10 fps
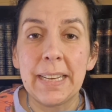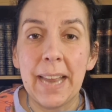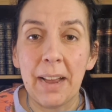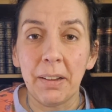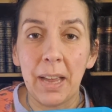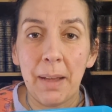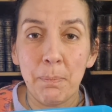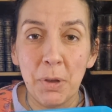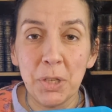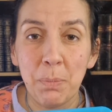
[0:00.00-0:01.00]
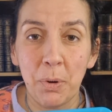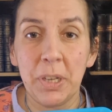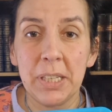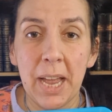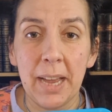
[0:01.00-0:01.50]
Now, I must
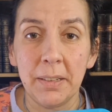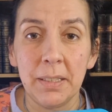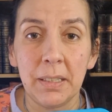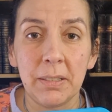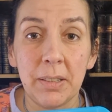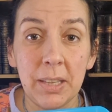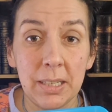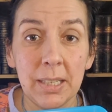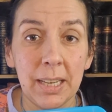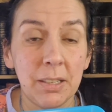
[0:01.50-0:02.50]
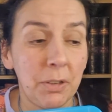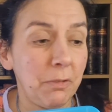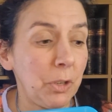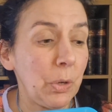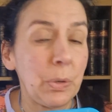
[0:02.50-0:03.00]
point out, because this gets
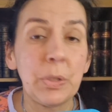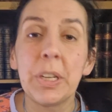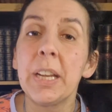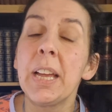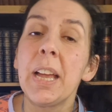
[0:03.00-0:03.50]
confused,